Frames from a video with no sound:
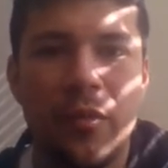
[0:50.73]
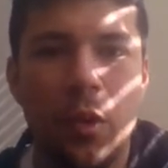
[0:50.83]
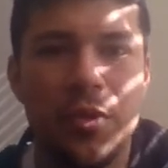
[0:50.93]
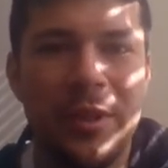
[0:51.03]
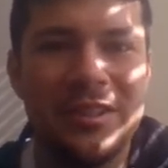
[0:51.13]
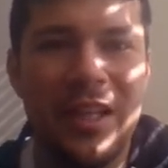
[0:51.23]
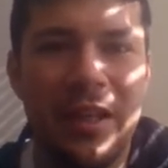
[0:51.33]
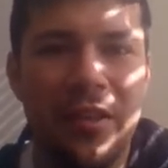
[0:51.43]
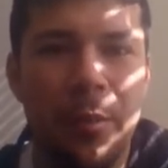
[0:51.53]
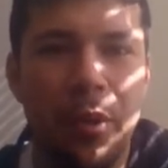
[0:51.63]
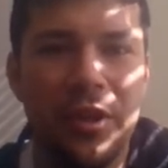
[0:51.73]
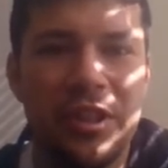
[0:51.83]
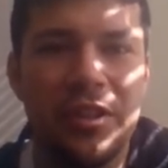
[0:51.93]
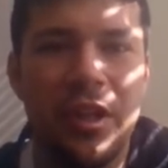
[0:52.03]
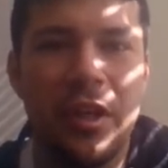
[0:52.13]
which means that the points
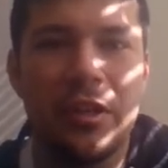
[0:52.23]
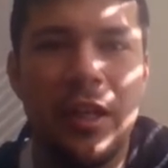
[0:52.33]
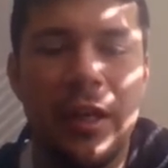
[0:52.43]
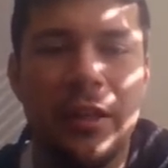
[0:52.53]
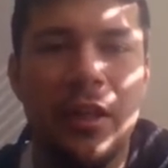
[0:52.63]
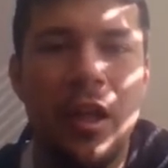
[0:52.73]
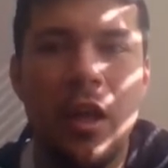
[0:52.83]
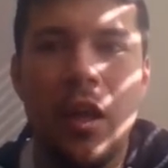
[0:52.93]
on the dotted line